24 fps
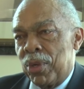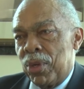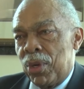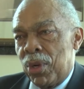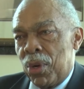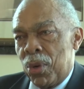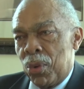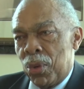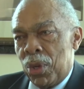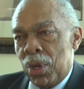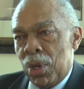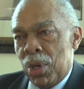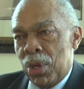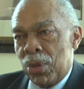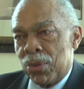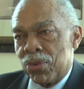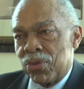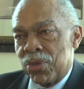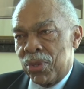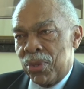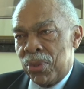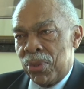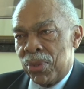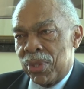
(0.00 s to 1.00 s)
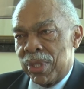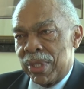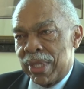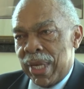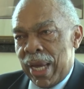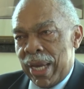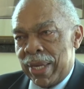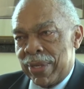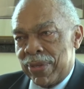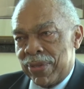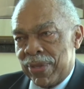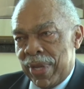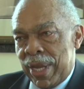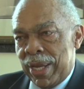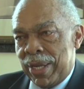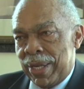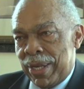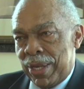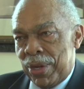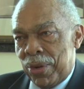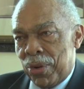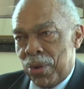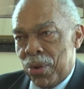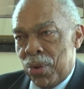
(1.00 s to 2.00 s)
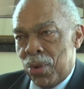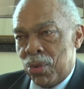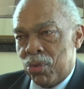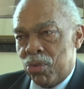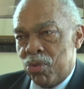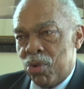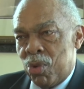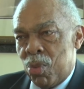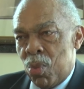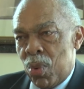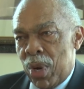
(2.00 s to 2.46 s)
gonna go to law school because I had sat in the courtroom